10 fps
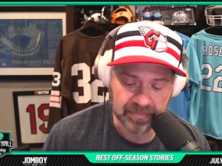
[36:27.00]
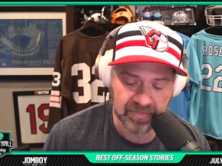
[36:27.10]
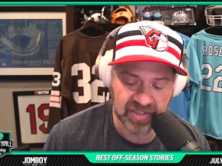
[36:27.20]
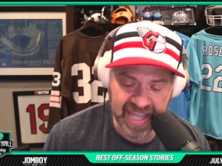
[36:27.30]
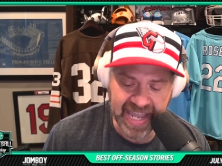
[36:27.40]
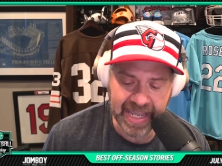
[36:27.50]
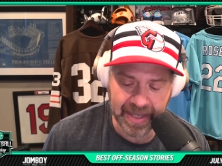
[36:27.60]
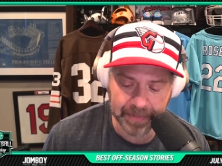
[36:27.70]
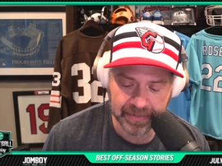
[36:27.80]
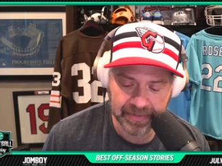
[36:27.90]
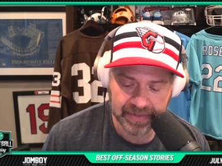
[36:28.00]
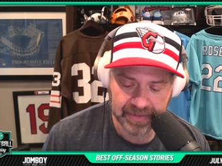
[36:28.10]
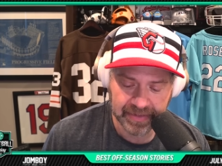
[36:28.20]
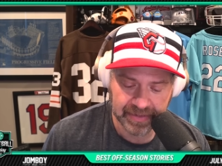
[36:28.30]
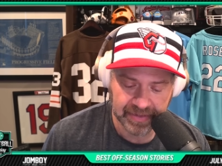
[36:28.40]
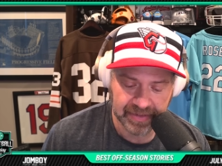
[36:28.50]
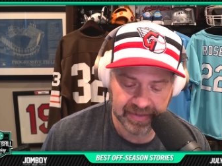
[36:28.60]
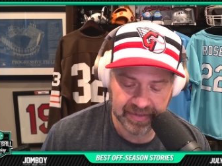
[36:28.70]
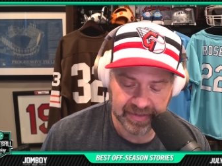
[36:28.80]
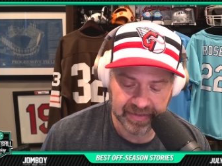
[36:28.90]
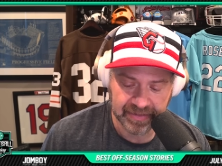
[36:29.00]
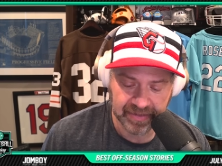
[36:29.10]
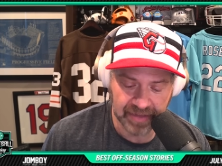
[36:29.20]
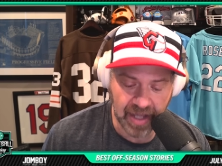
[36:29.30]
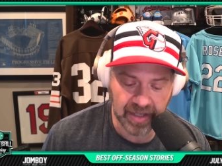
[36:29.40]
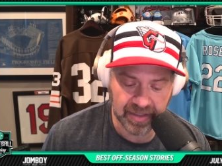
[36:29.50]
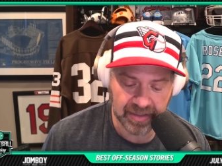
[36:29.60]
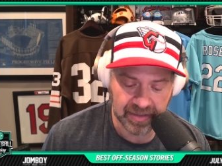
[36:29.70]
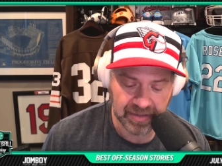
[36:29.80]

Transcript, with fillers: Cam, Luck,